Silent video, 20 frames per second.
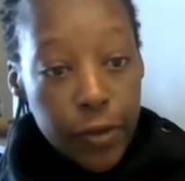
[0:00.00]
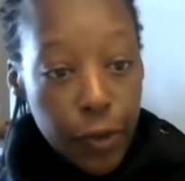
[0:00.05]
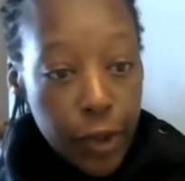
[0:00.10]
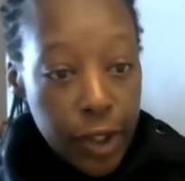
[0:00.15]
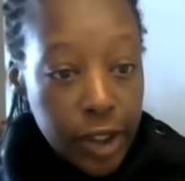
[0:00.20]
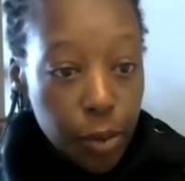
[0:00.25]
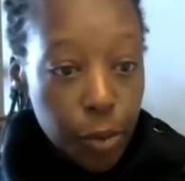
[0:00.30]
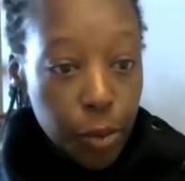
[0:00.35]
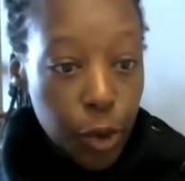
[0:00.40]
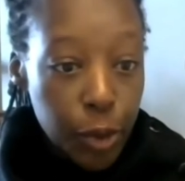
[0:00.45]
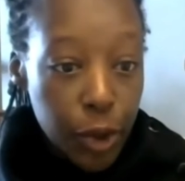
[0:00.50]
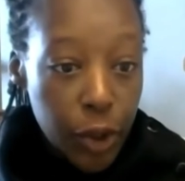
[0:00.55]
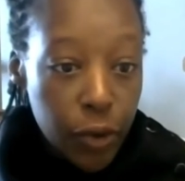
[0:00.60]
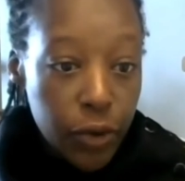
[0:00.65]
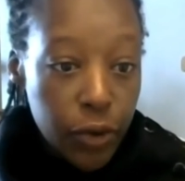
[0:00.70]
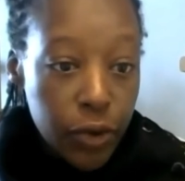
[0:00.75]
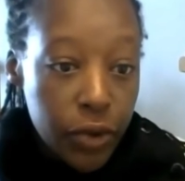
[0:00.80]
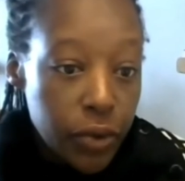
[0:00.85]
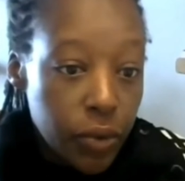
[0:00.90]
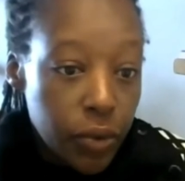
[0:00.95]
for example,
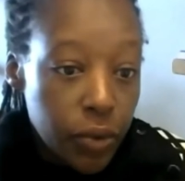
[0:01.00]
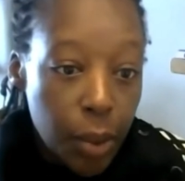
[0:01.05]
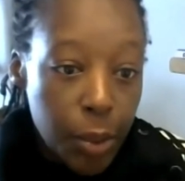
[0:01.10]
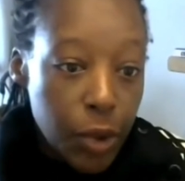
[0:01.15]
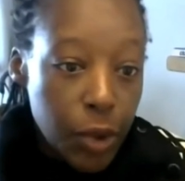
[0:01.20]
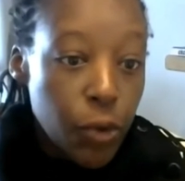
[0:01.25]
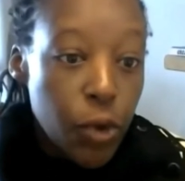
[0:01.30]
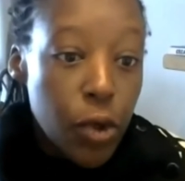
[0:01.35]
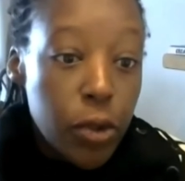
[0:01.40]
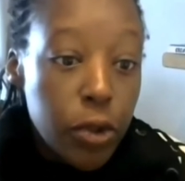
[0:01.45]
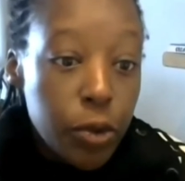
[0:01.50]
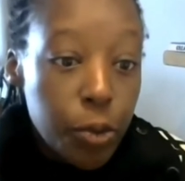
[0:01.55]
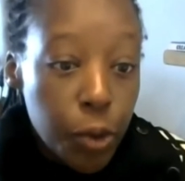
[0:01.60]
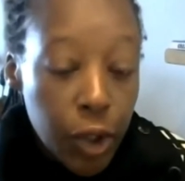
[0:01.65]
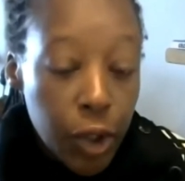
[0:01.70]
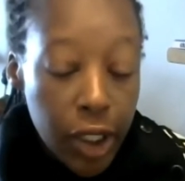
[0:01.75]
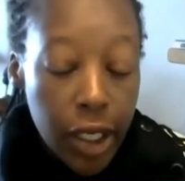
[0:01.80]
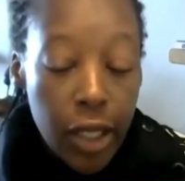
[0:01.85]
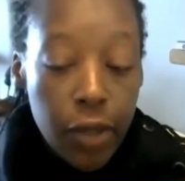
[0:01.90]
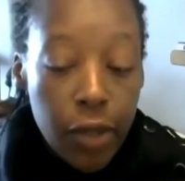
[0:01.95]
because, I mean, we are a
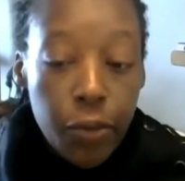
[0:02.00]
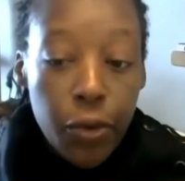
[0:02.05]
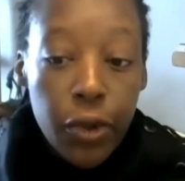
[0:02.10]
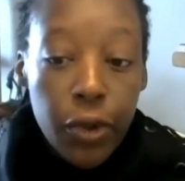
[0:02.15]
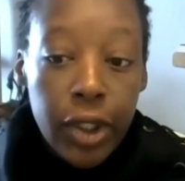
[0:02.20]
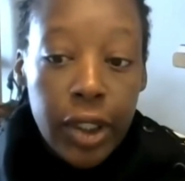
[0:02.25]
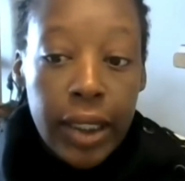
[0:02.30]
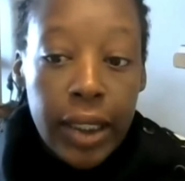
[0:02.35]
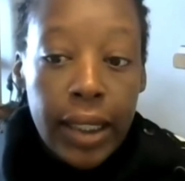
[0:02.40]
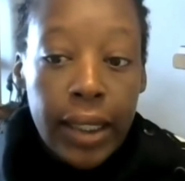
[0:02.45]
smaller network.